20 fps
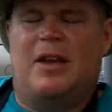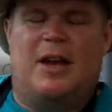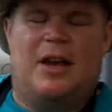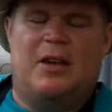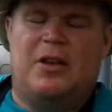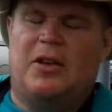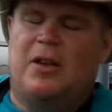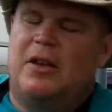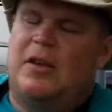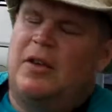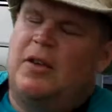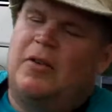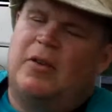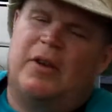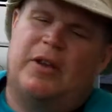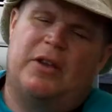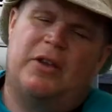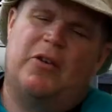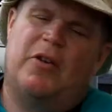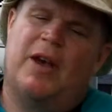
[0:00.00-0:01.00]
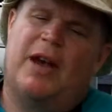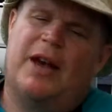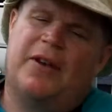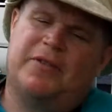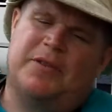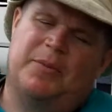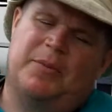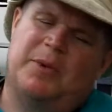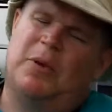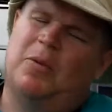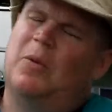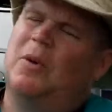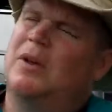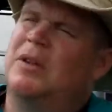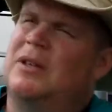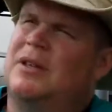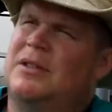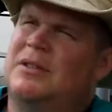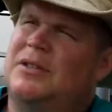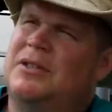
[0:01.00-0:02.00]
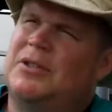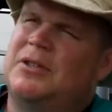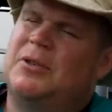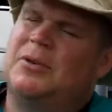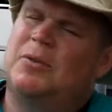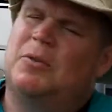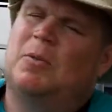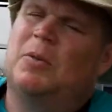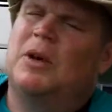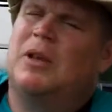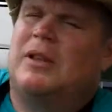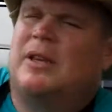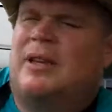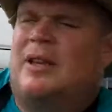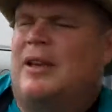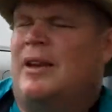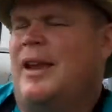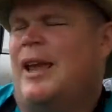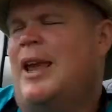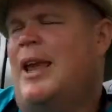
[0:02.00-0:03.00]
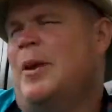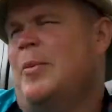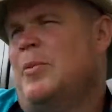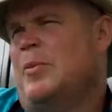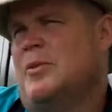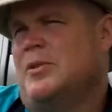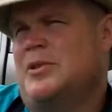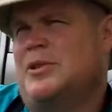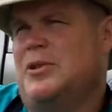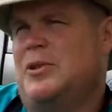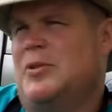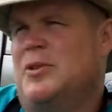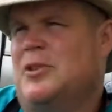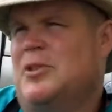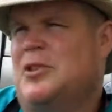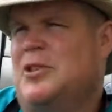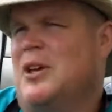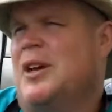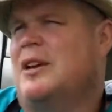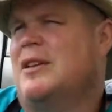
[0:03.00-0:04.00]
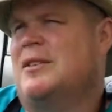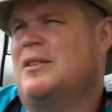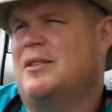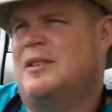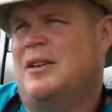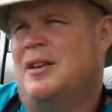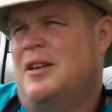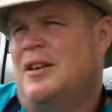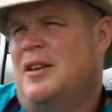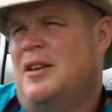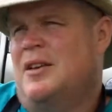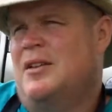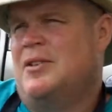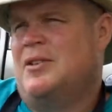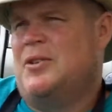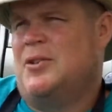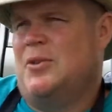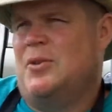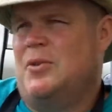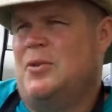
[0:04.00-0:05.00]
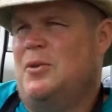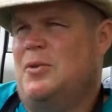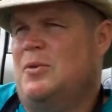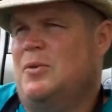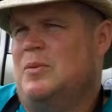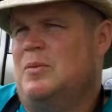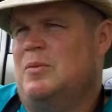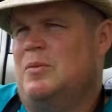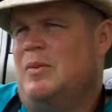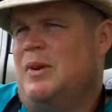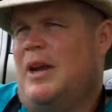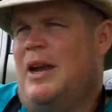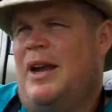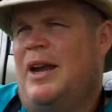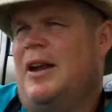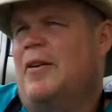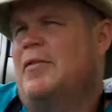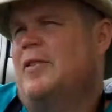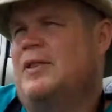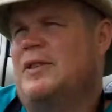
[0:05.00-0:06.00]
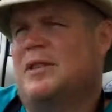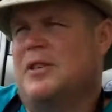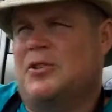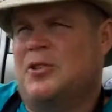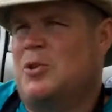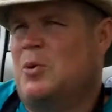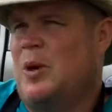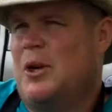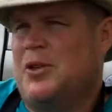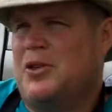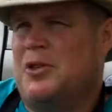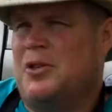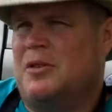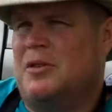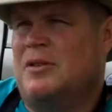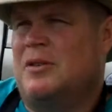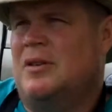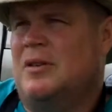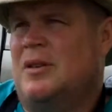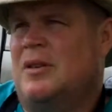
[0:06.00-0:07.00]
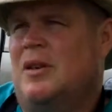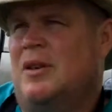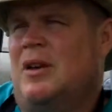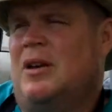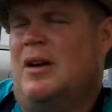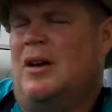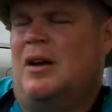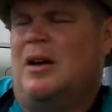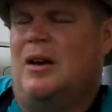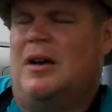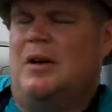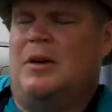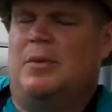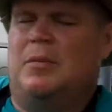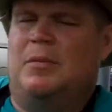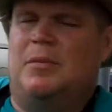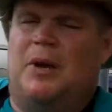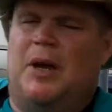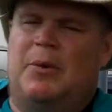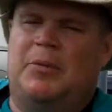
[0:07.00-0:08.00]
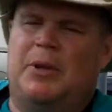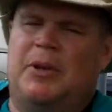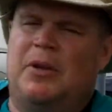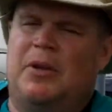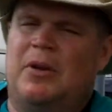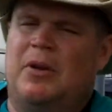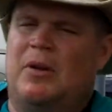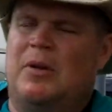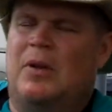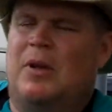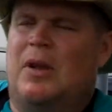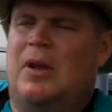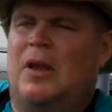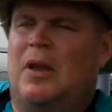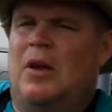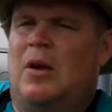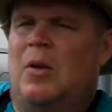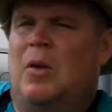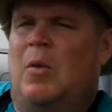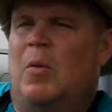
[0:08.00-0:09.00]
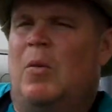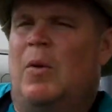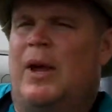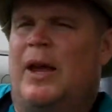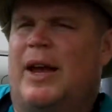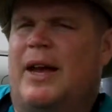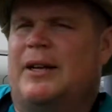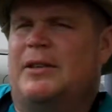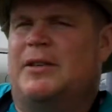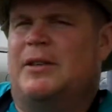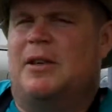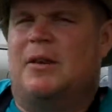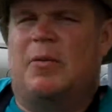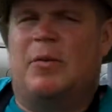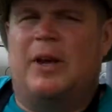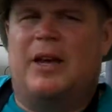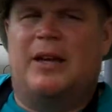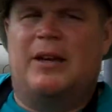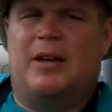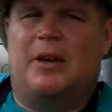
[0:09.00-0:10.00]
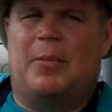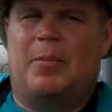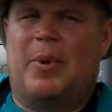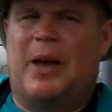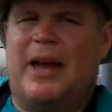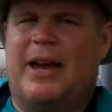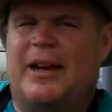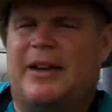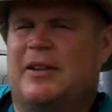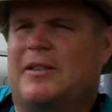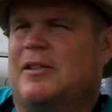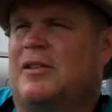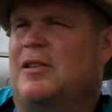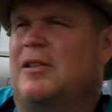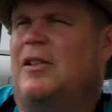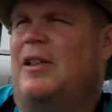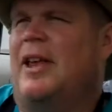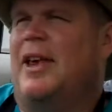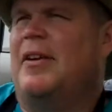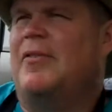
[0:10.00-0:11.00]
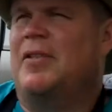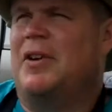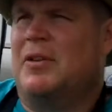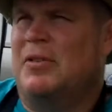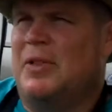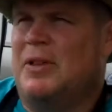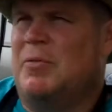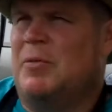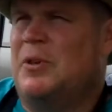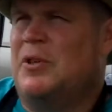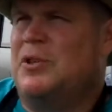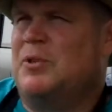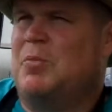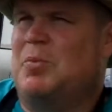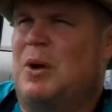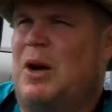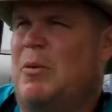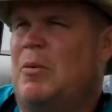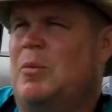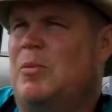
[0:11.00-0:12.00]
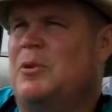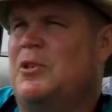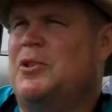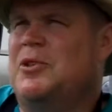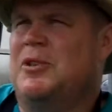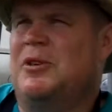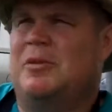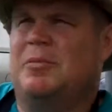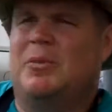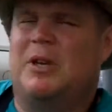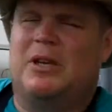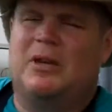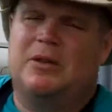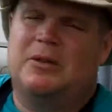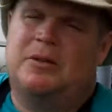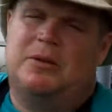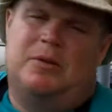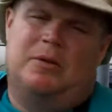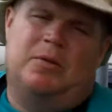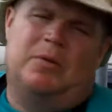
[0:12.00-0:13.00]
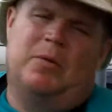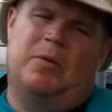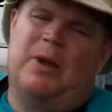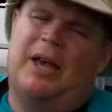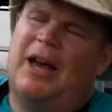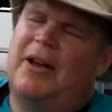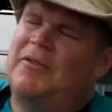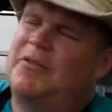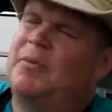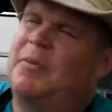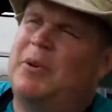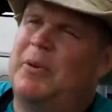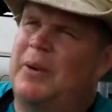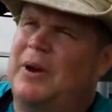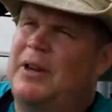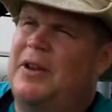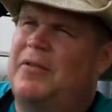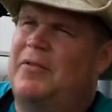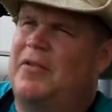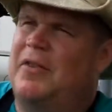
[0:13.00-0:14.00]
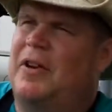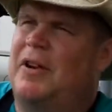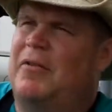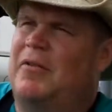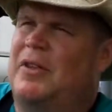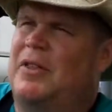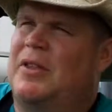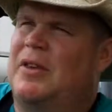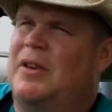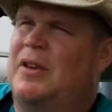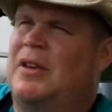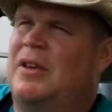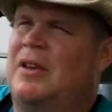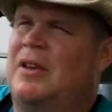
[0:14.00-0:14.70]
Yeah, you have to be willing and able to adjust to every situation. I mean, we end up packing a little heavier than we probably should, because we have to be ready for everything.